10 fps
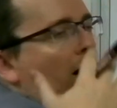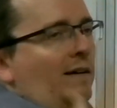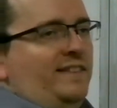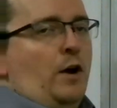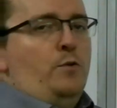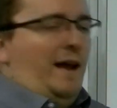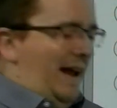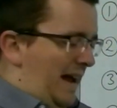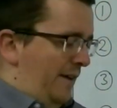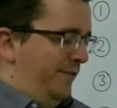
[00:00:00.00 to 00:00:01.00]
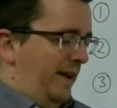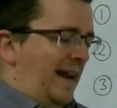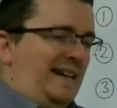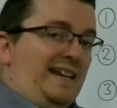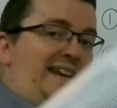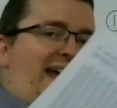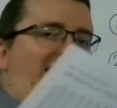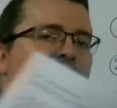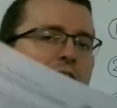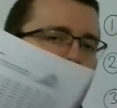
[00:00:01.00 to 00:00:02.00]
I don't have any
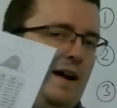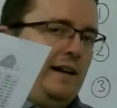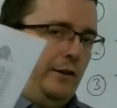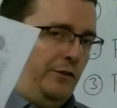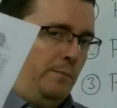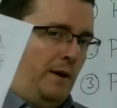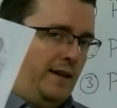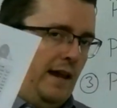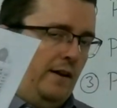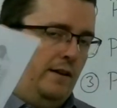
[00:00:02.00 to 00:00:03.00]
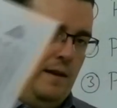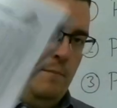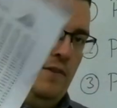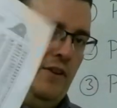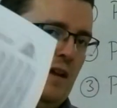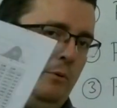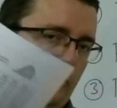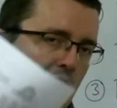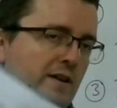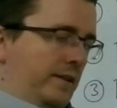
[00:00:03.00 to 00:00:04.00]
negative values in my, in my
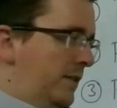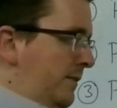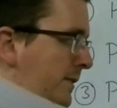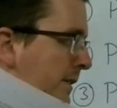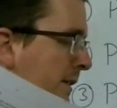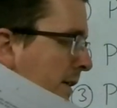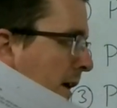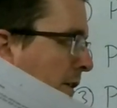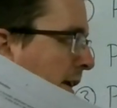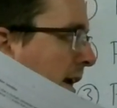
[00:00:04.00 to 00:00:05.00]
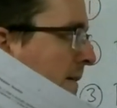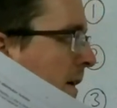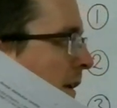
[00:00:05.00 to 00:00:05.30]
tables either. Okay,